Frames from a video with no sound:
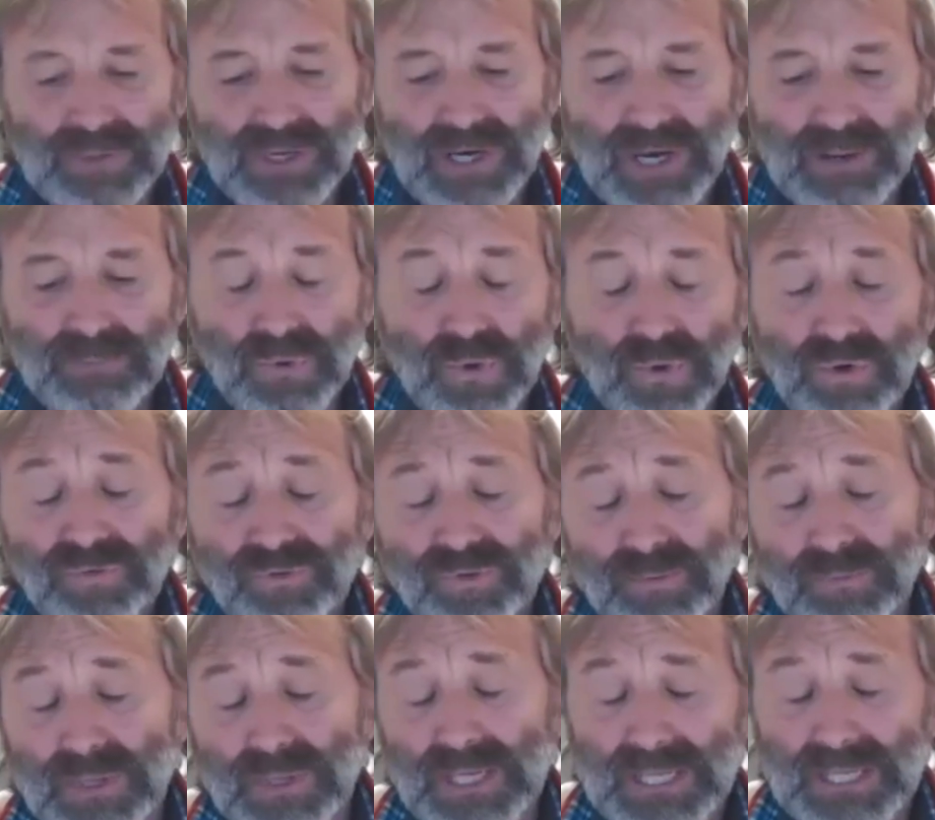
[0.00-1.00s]
I moved
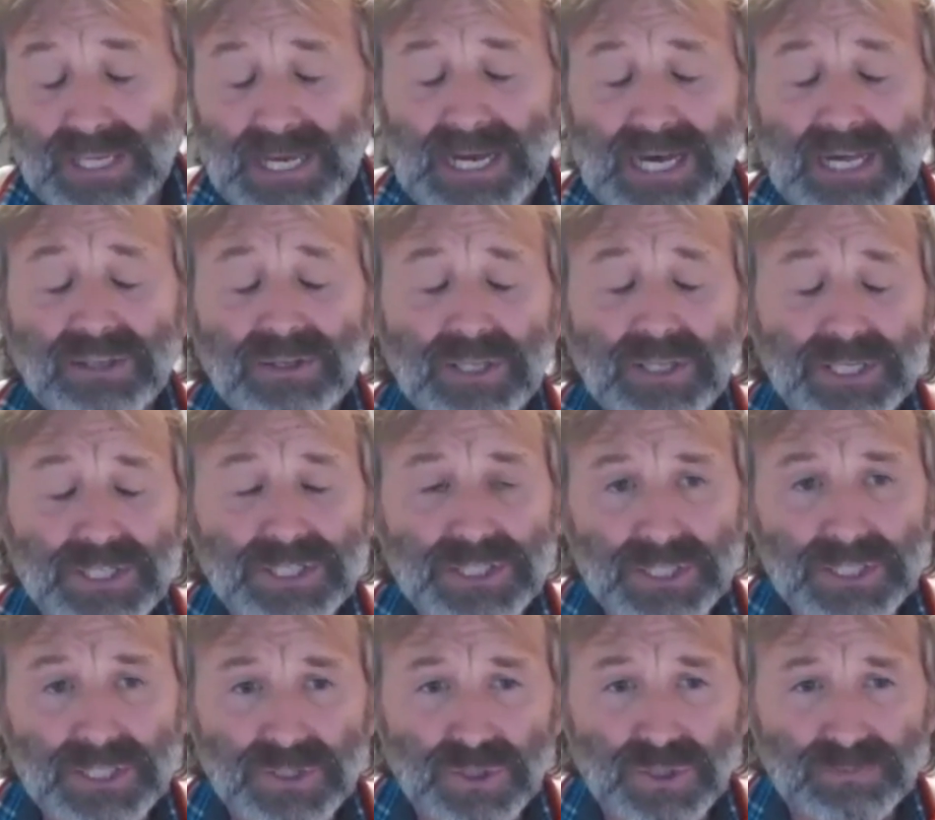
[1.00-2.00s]
from elite athletes
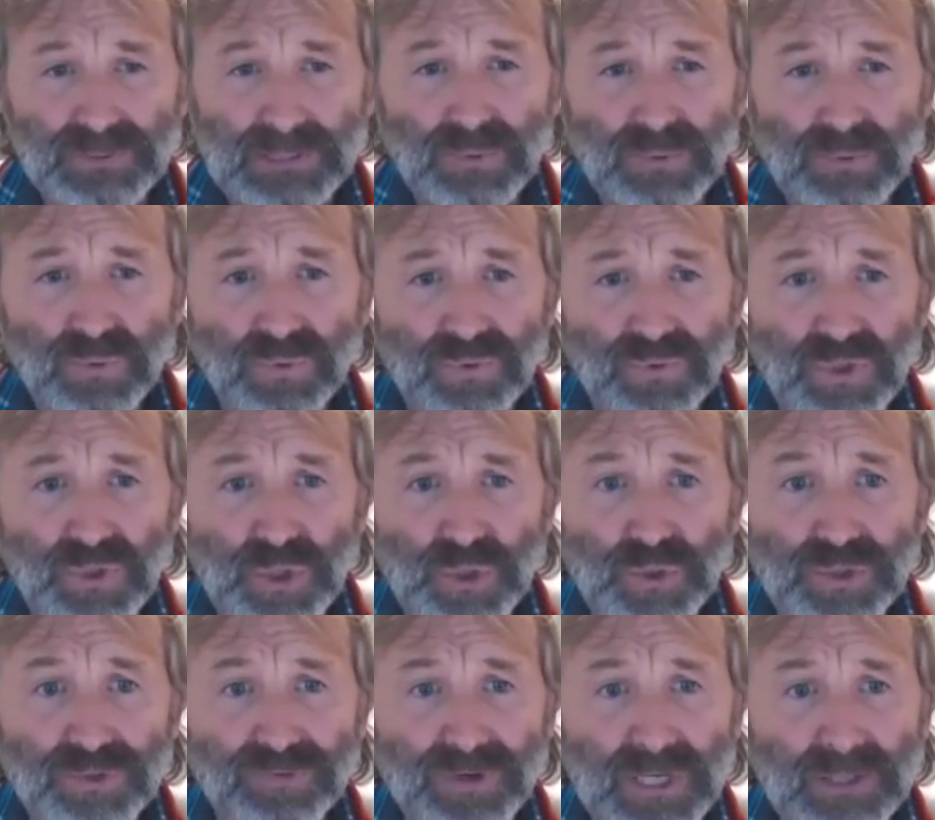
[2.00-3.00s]
into people with
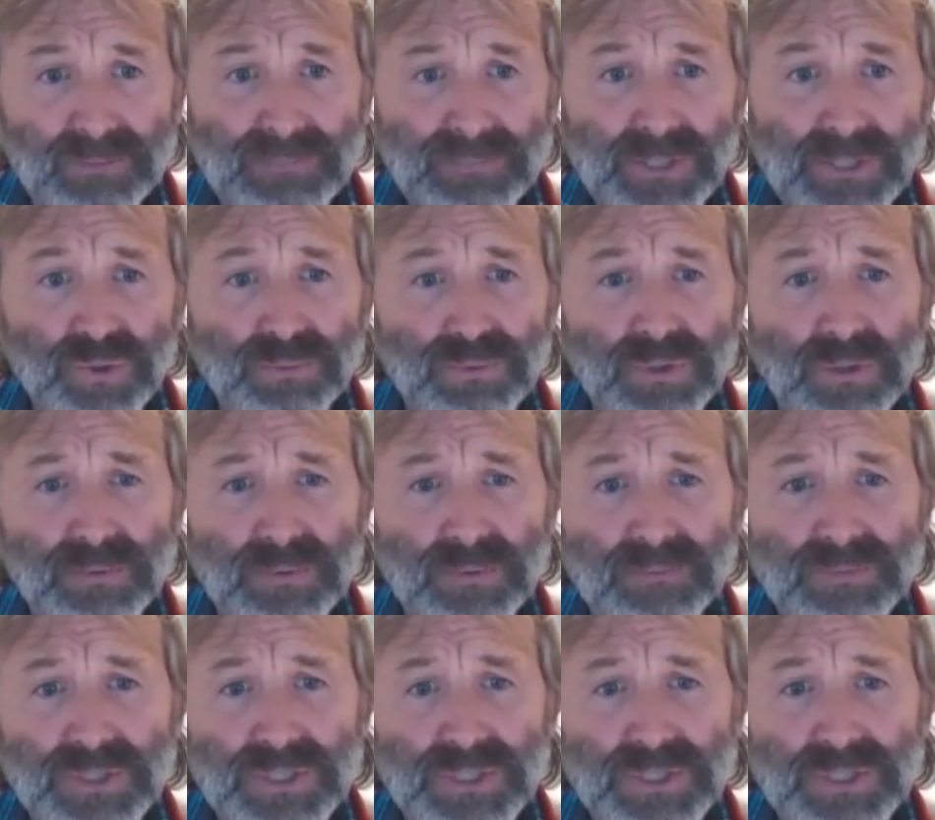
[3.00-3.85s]
neurodevelopmental problems.